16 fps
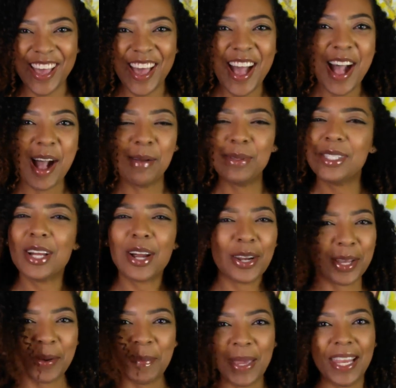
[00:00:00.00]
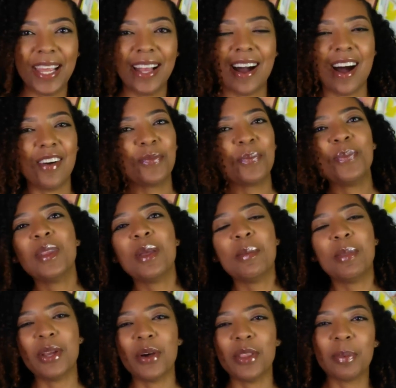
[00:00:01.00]
I'm starting a meeting off.
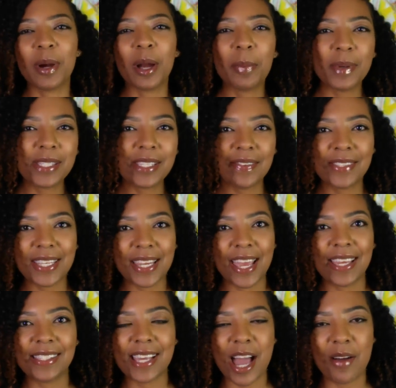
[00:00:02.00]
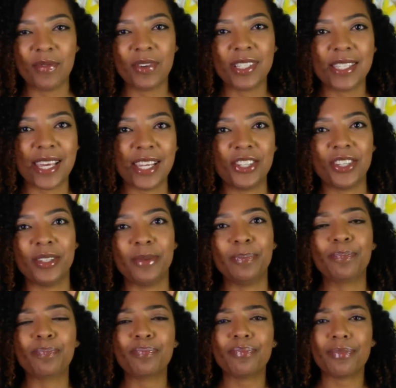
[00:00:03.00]
But no, the purpose of today's conversation
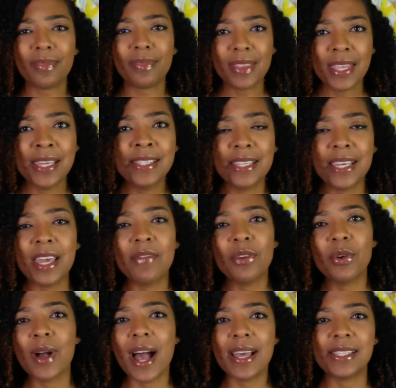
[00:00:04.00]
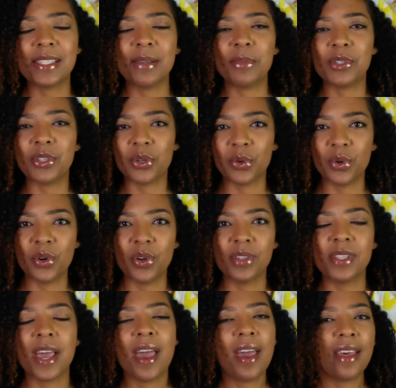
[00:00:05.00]
is to give you guys some
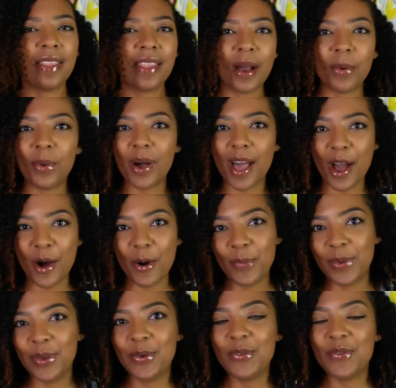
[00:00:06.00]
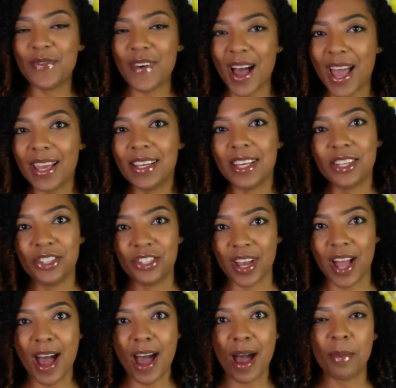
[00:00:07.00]
tools that will help you find a
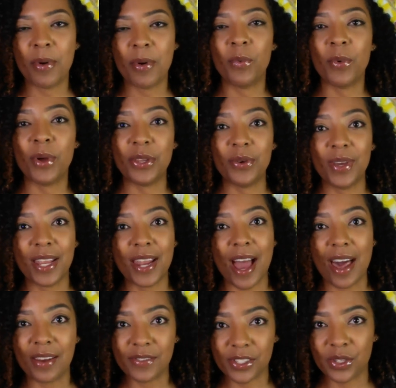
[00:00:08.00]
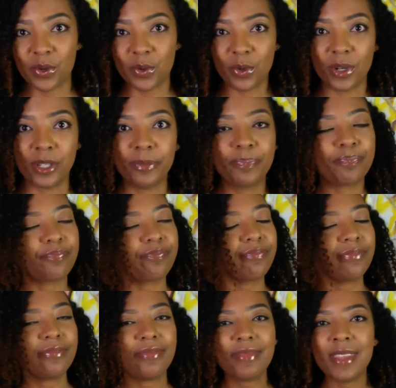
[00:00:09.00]
job when you get out of school.
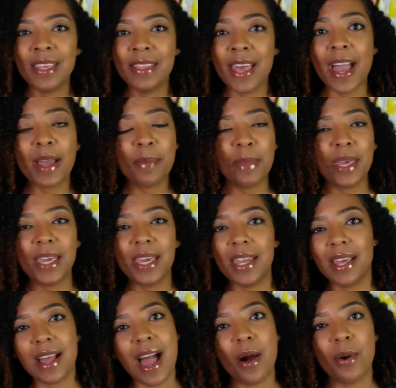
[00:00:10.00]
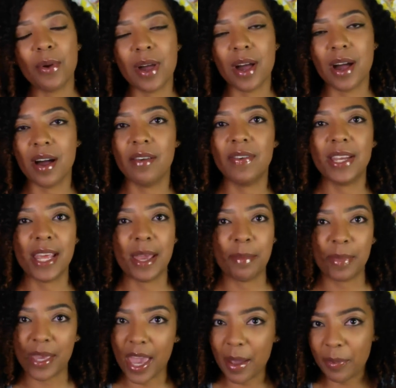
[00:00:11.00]
That can be getting out of an
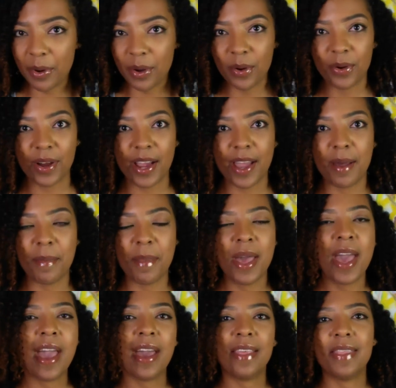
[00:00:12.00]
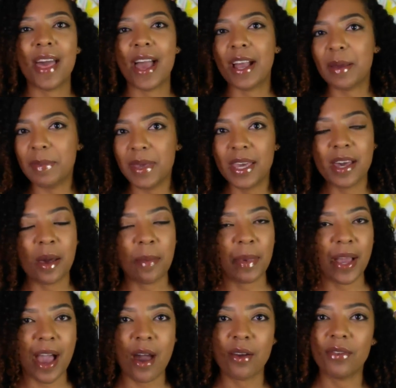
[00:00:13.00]
MBA program. That can be
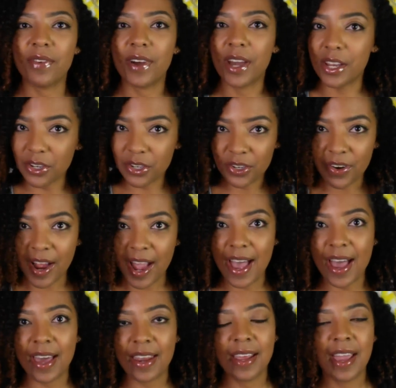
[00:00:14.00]
coming out of undergrad.